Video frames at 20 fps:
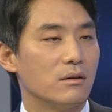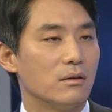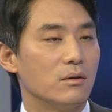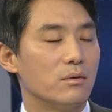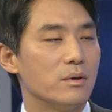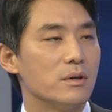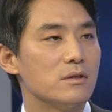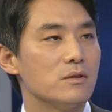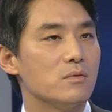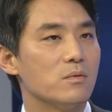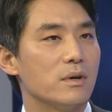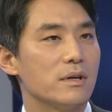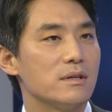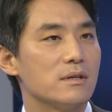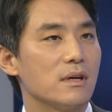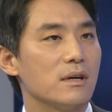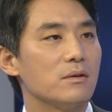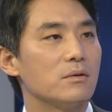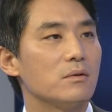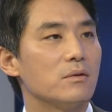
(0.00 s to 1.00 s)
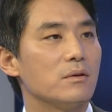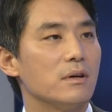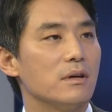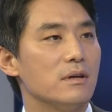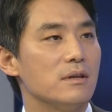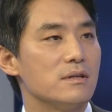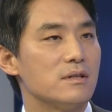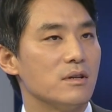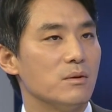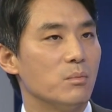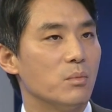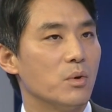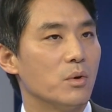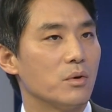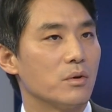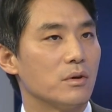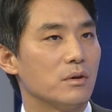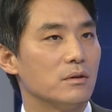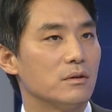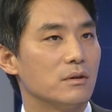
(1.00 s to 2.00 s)
The reason why South Korea is
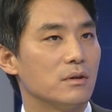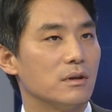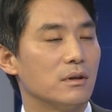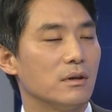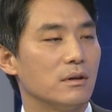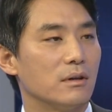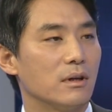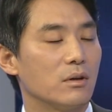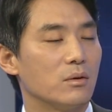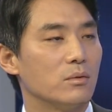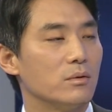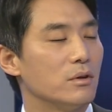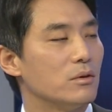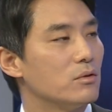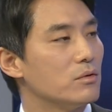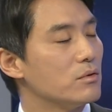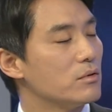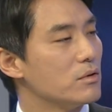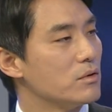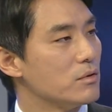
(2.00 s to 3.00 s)
important, not only to the